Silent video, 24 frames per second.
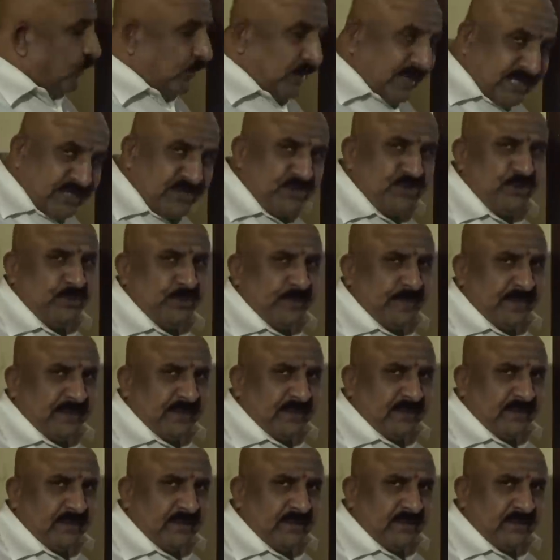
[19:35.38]
When
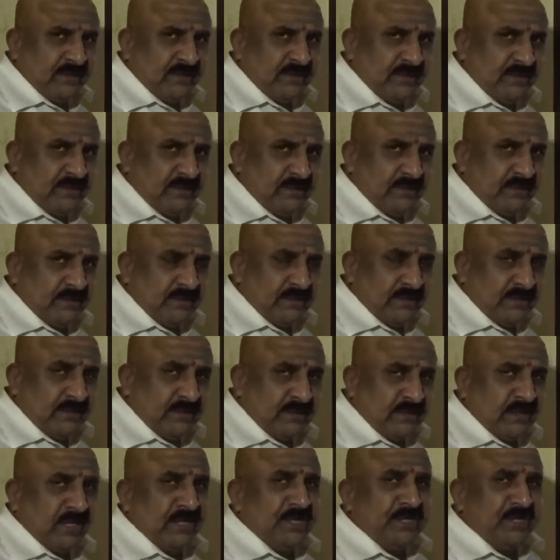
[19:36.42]
Jupiter
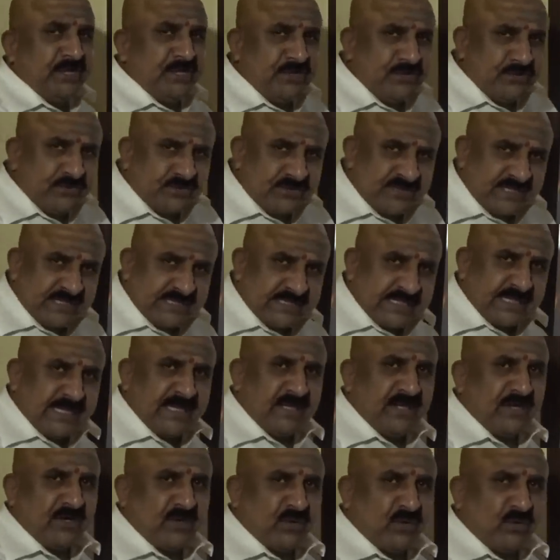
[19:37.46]
continues the
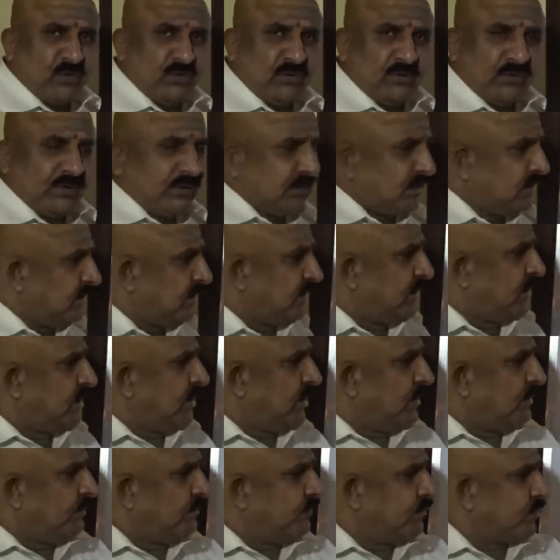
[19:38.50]
second round
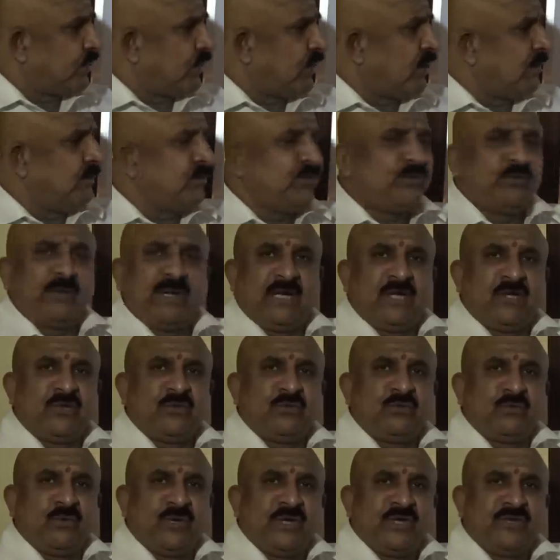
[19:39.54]
from
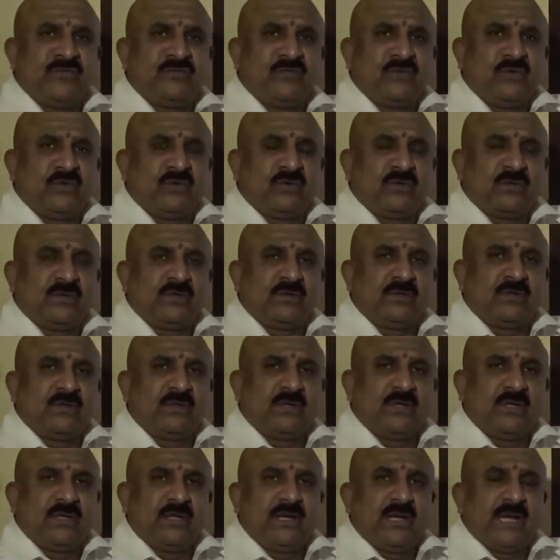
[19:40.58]
12 to 24,
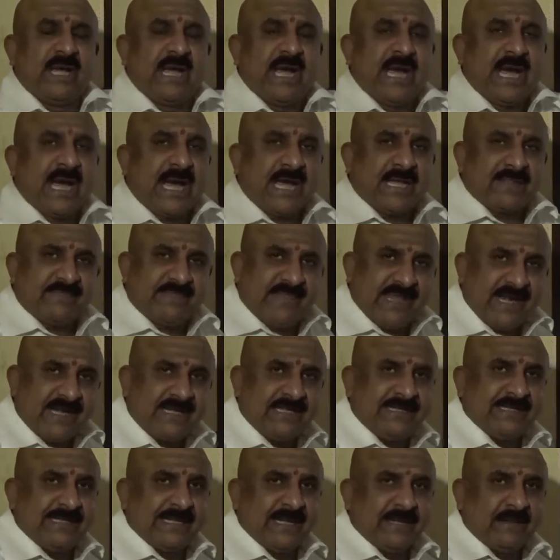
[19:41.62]
at
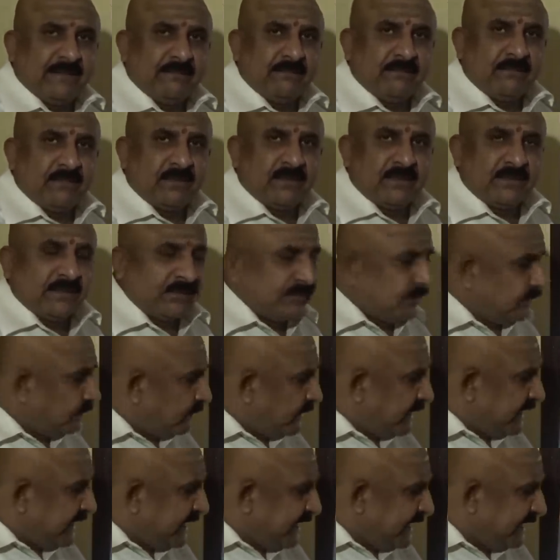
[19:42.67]
that time,
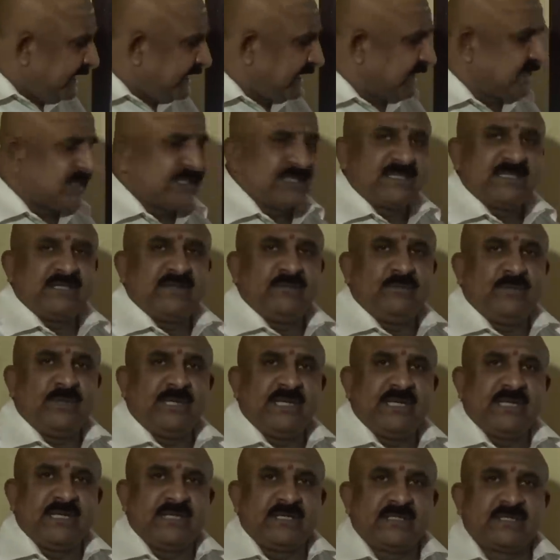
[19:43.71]
when he touches the
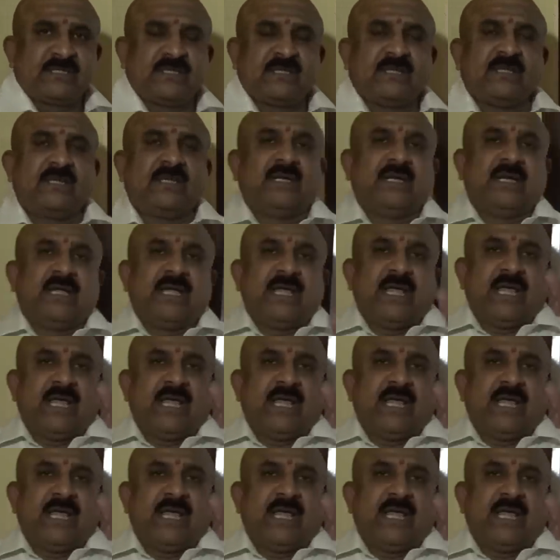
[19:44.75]
Venus,